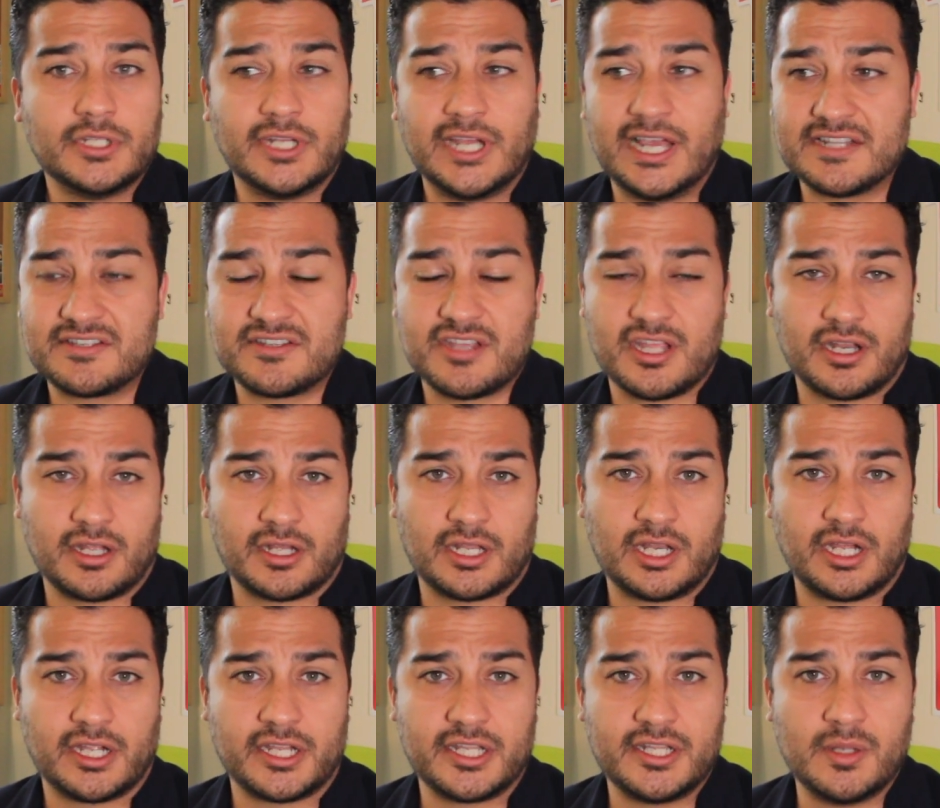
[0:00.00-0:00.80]
at 10
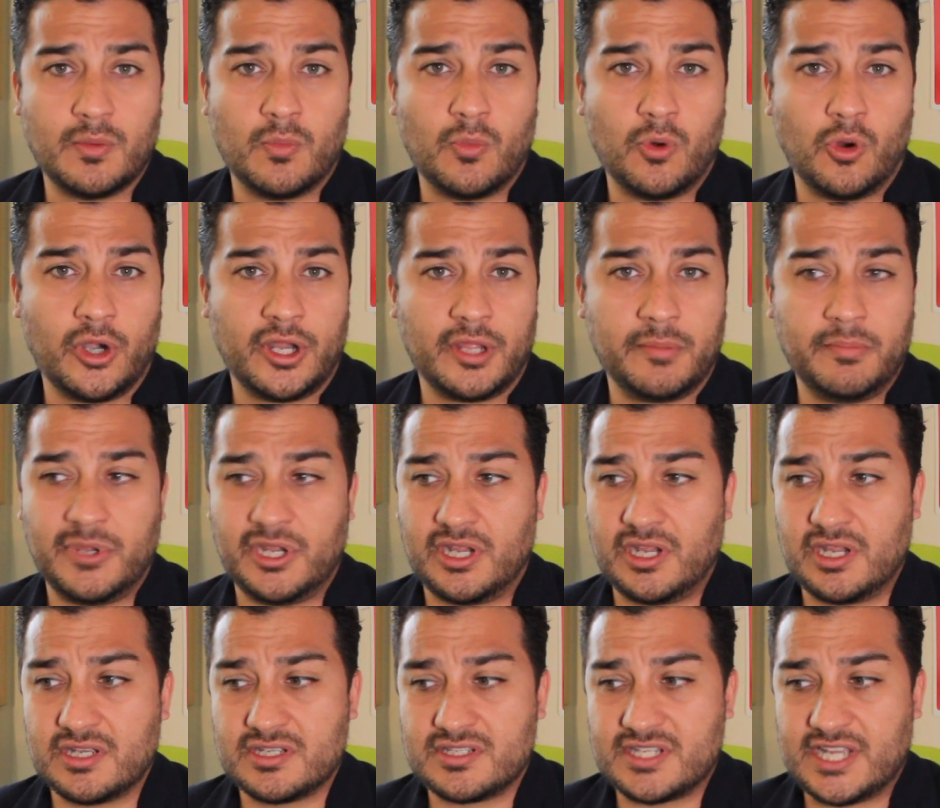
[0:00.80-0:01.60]
o'clock in the morning
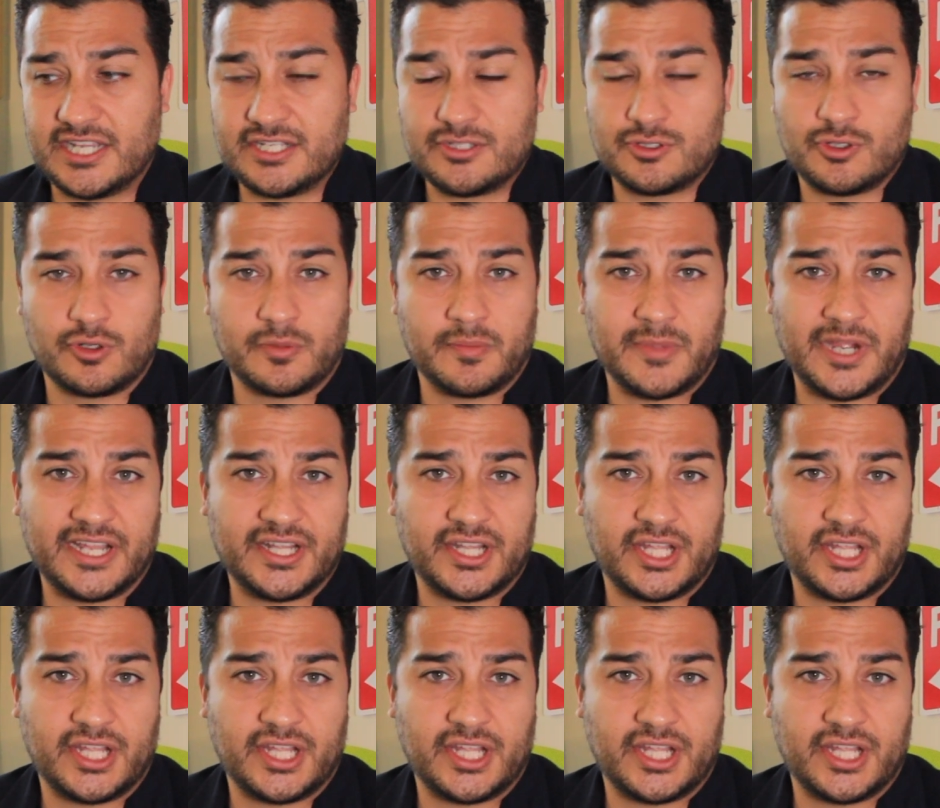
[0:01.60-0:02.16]
because I took my